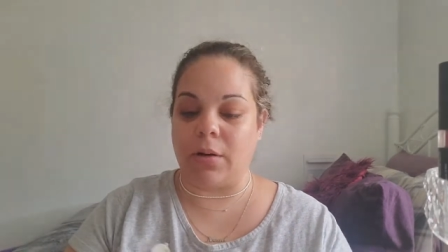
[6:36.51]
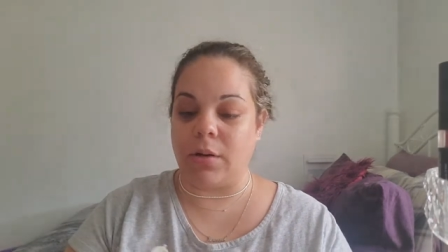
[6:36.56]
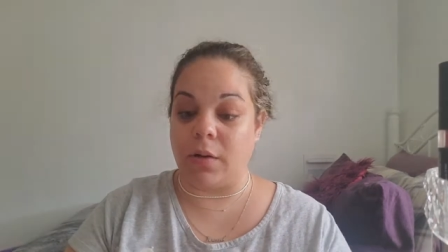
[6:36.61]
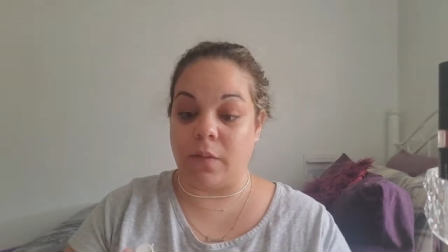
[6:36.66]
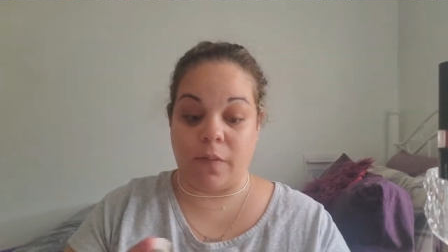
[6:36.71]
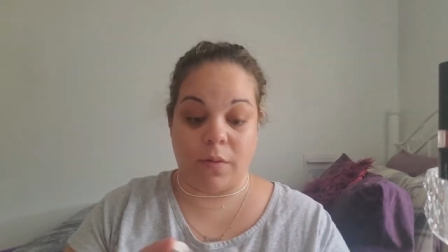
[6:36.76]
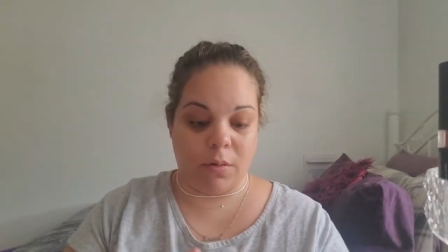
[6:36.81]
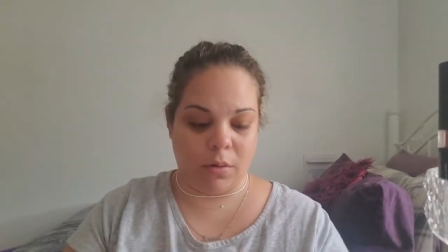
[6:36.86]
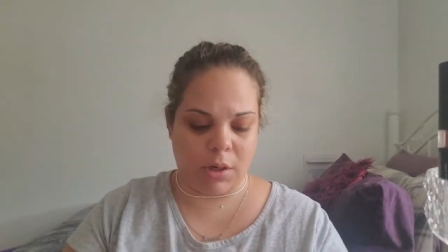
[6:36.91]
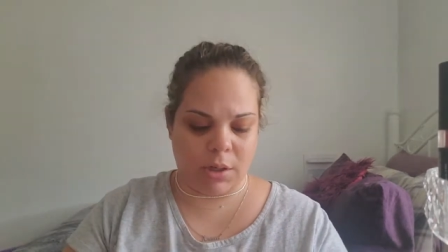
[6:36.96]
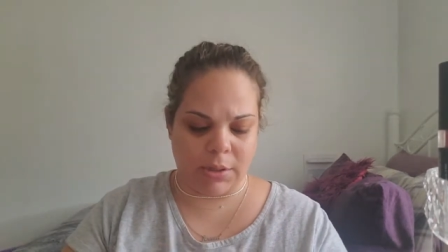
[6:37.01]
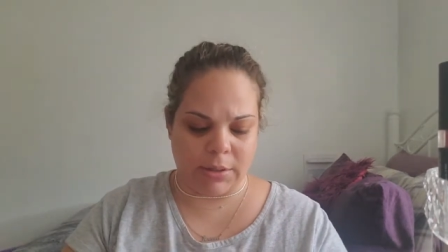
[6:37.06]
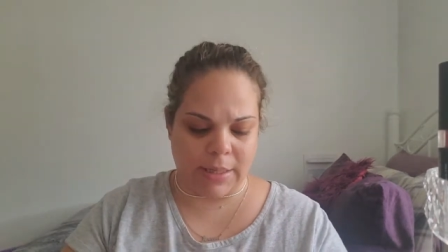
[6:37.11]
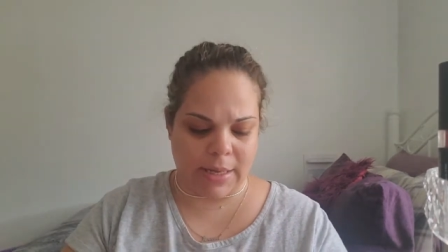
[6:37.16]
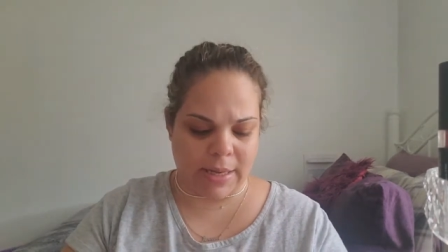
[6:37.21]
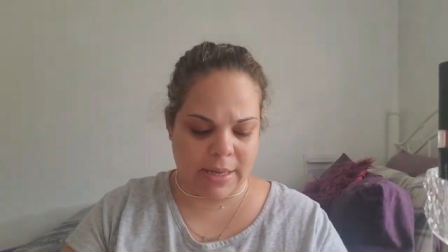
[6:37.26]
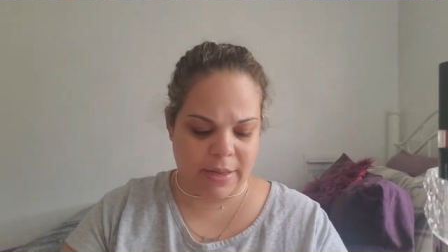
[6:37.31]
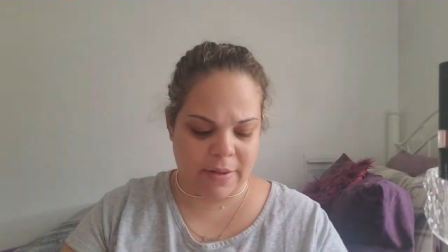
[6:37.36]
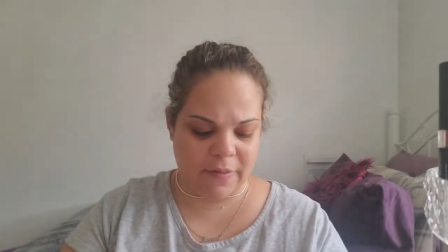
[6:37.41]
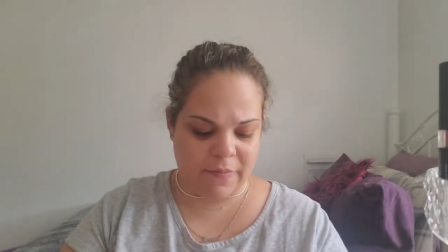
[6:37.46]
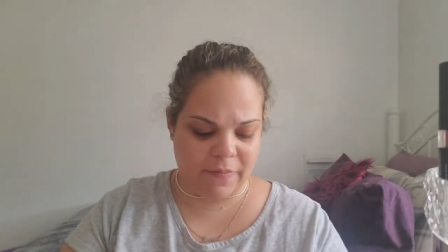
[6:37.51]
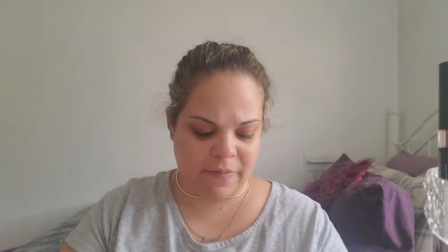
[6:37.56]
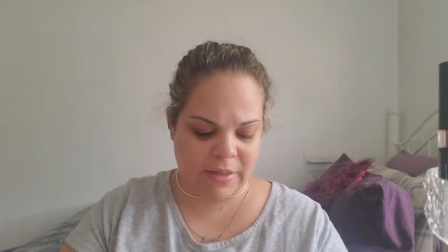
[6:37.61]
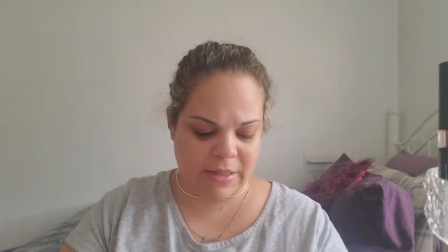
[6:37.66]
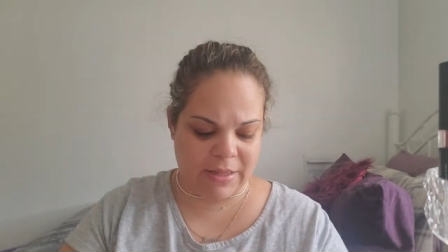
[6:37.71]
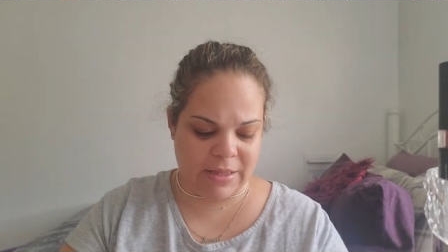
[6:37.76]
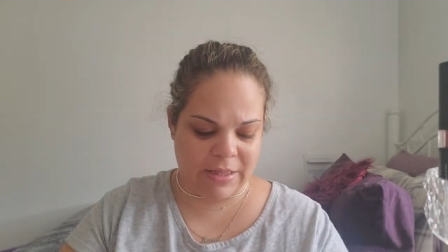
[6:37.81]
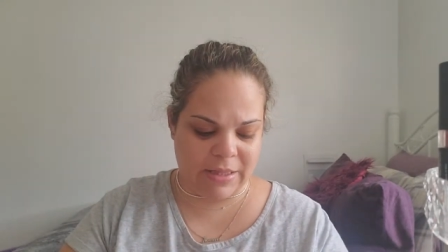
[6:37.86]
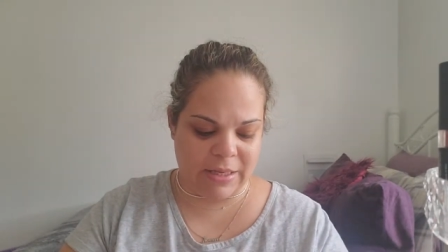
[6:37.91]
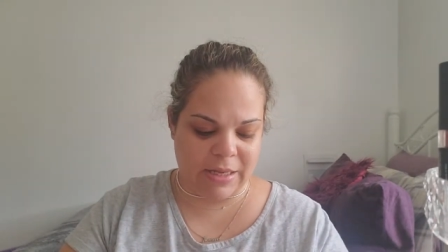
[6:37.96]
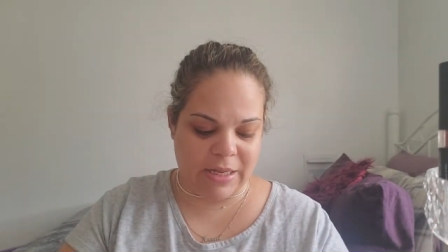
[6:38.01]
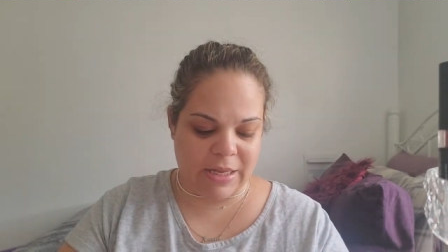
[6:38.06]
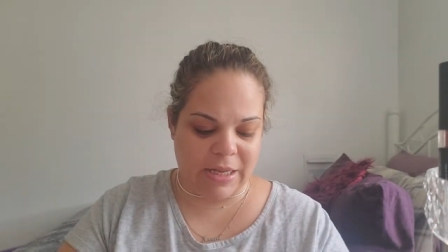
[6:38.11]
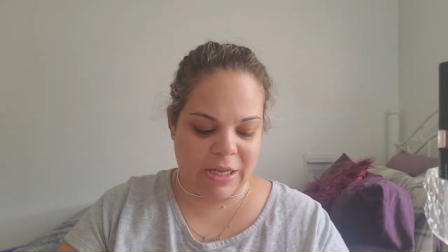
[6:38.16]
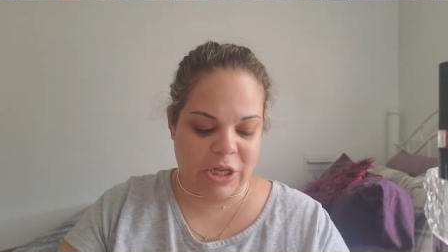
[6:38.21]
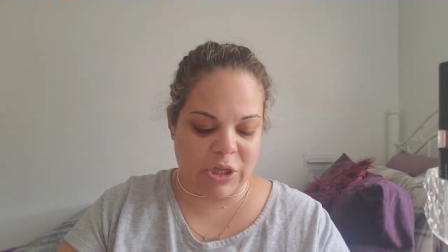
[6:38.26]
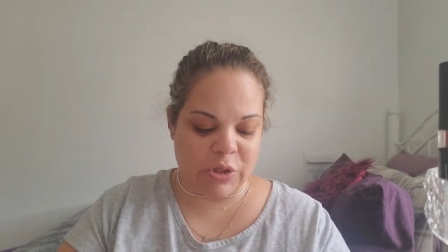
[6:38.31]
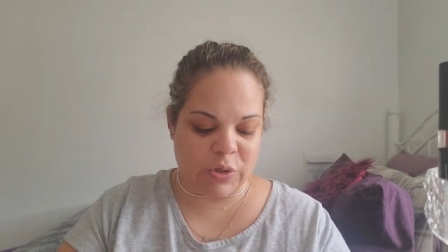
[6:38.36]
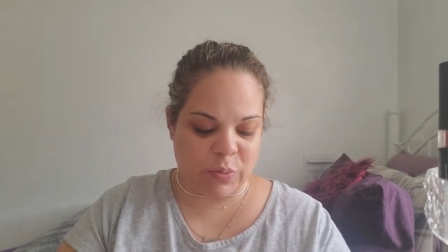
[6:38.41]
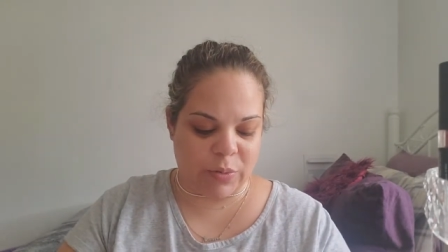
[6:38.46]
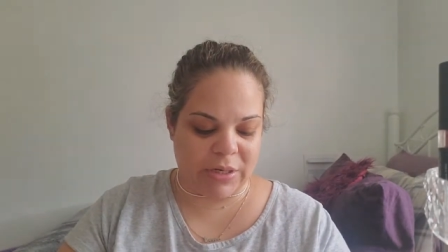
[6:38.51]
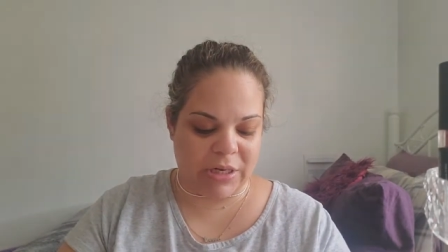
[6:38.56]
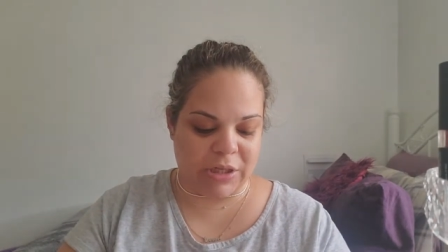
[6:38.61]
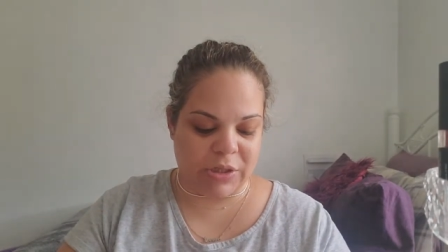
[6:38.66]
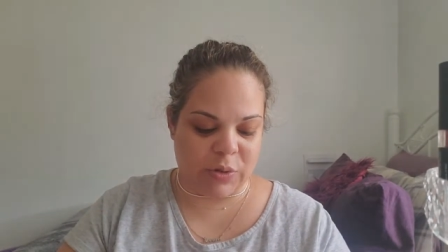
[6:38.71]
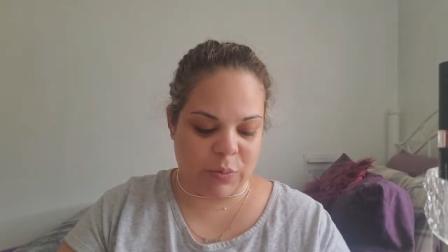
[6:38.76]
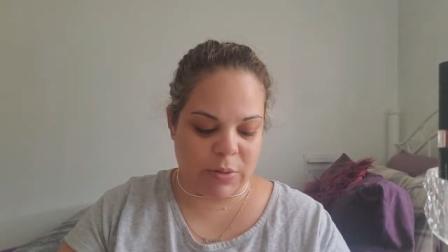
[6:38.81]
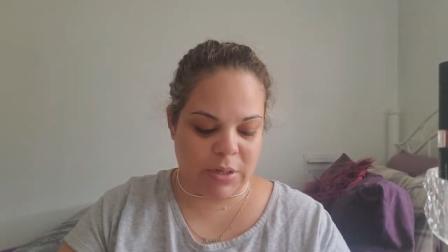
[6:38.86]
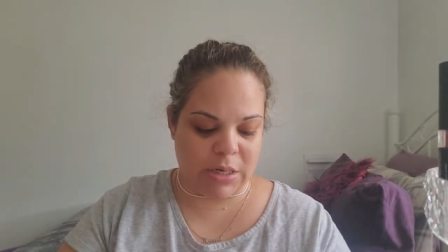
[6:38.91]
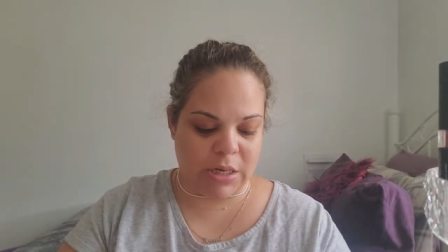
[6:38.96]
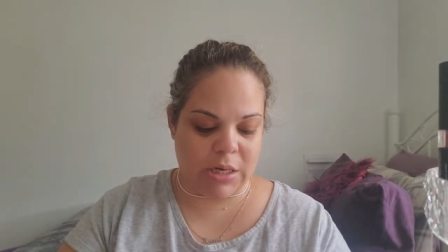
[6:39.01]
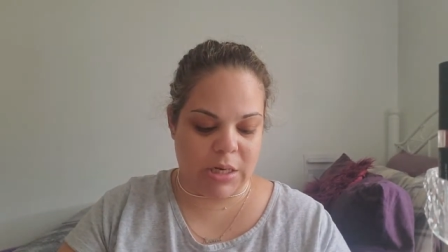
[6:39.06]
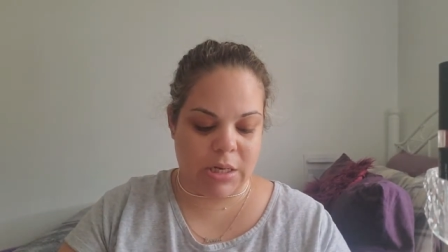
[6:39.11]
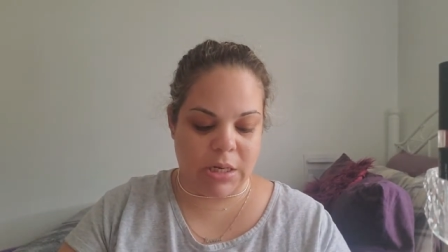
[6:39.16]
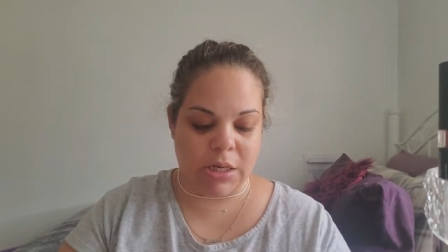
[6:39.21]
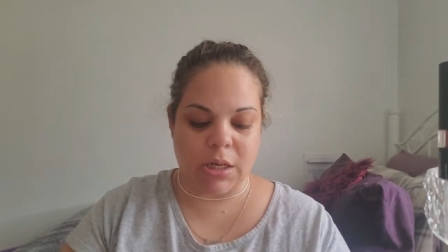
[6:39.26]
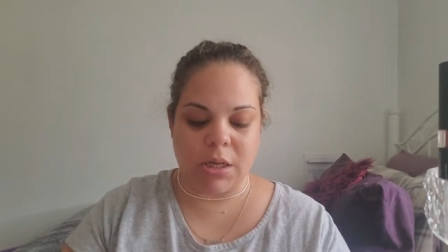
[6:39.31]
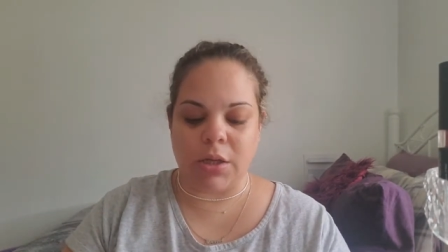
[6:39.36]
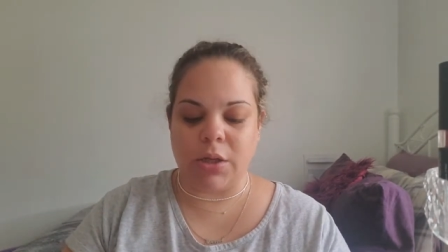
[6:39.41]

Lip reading: If you're alive in 2020,